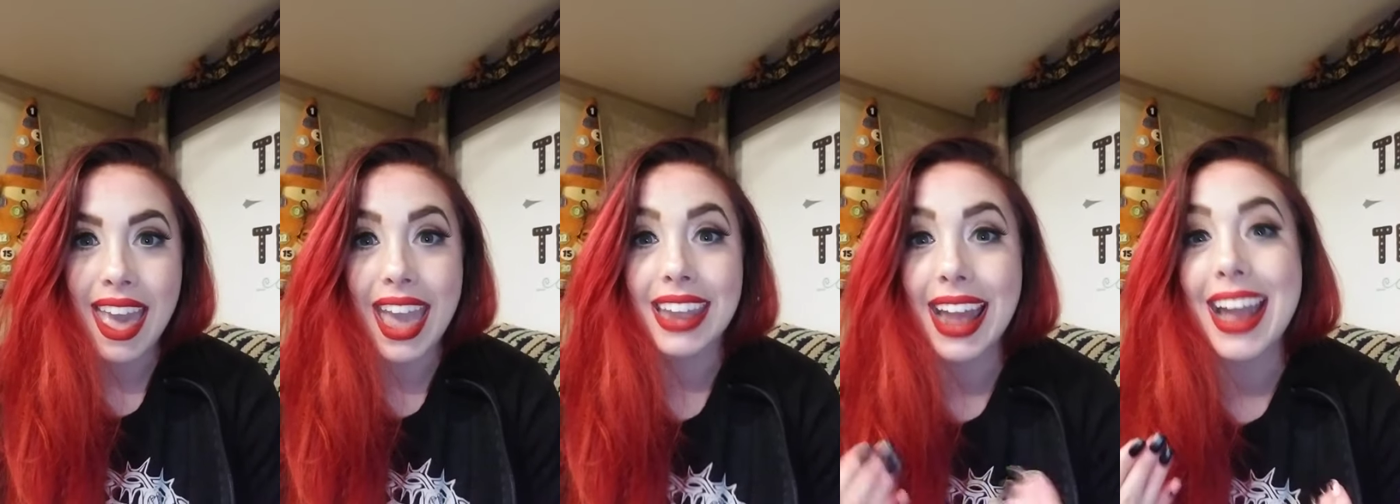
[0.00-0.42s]

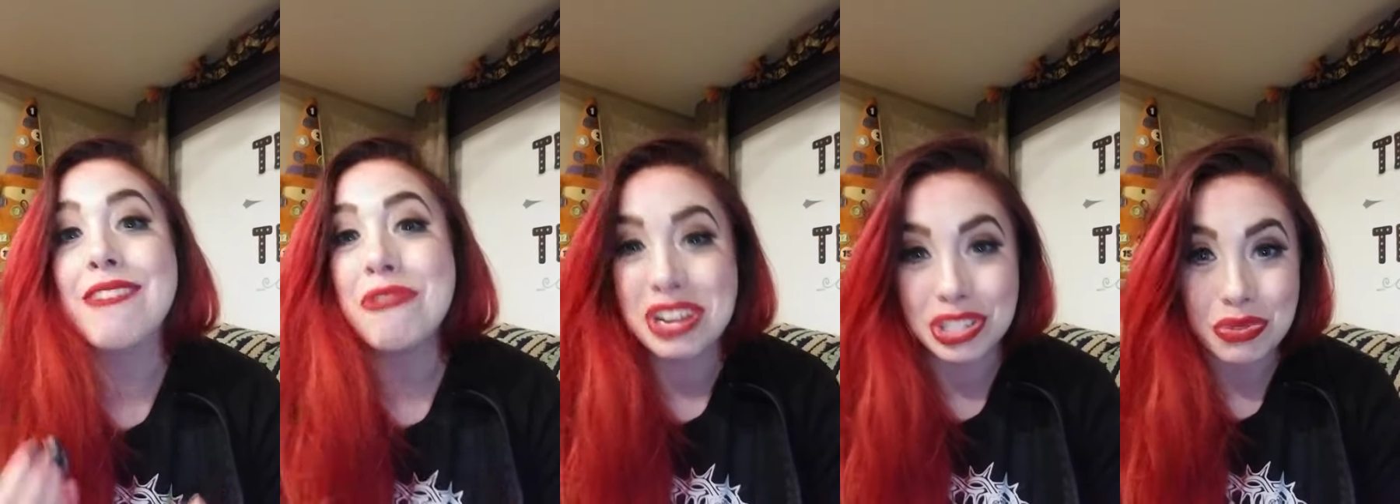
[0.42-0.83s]
And I
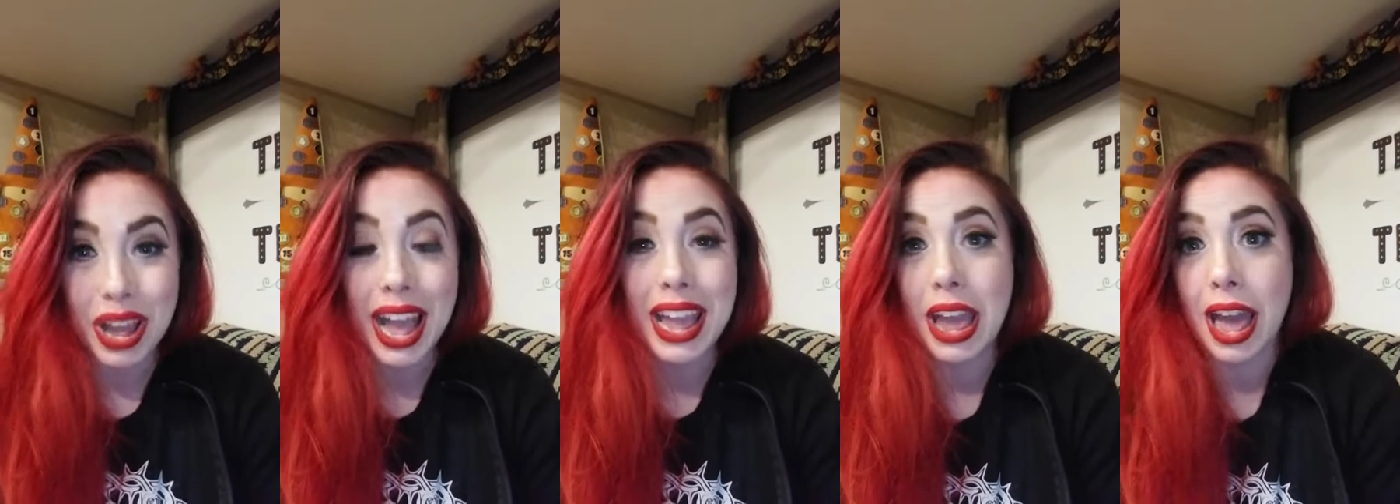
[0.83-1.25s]
was,
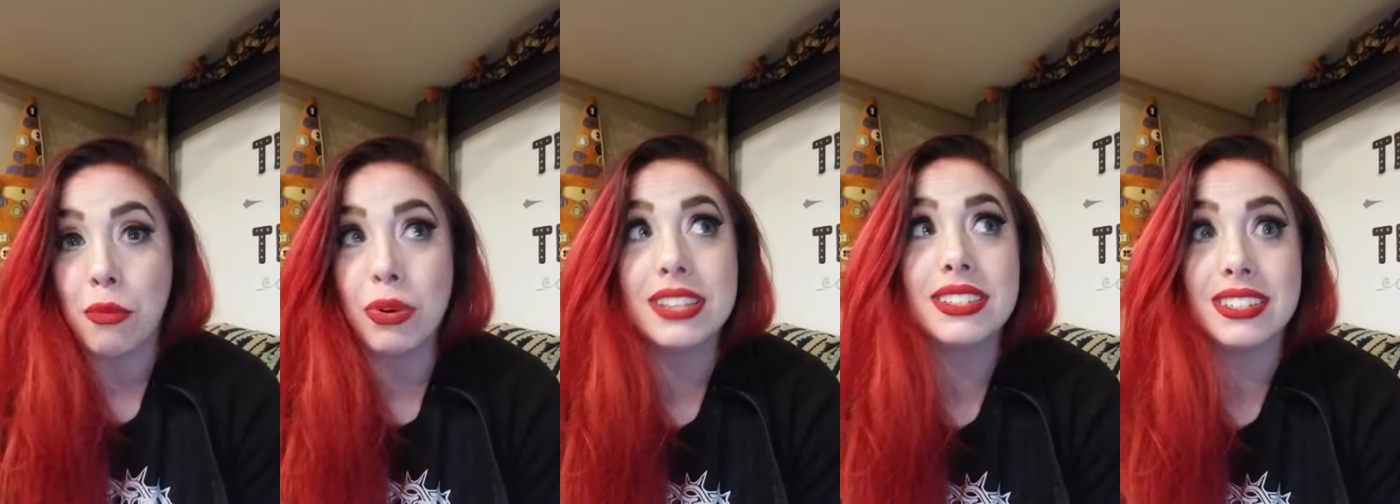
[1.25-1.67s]
I, I
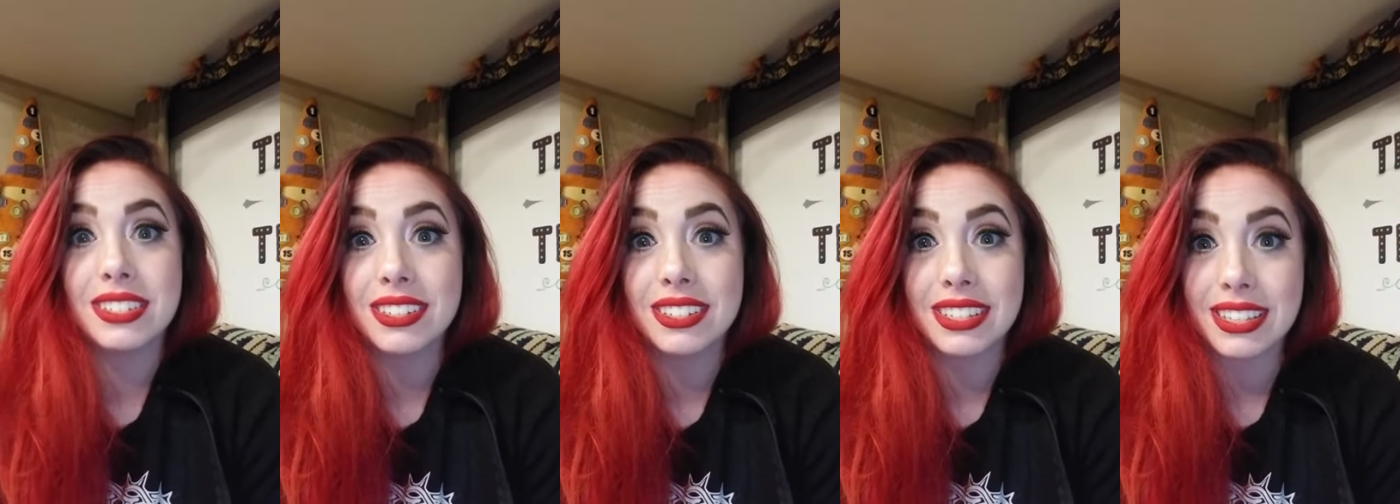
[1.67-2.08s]
was, and
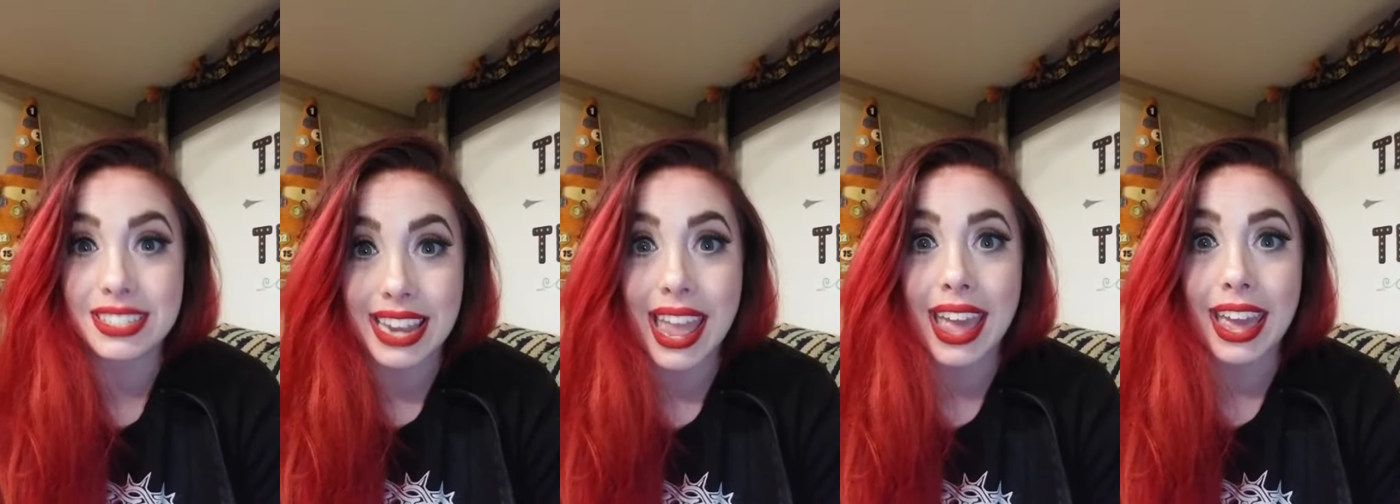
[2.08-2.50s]
still to this
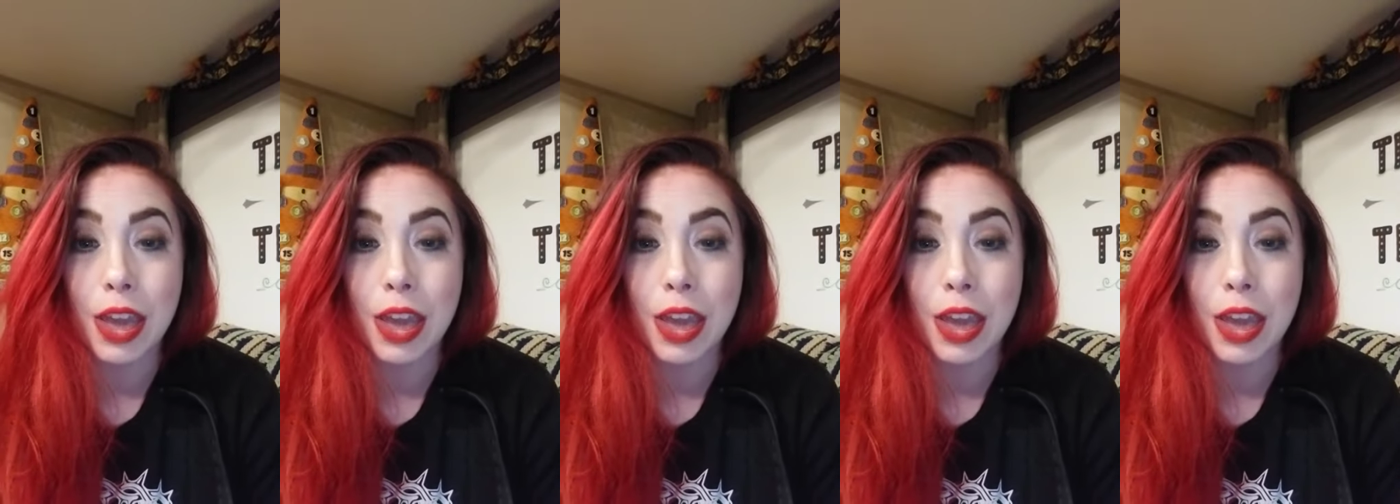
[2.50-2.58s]
day,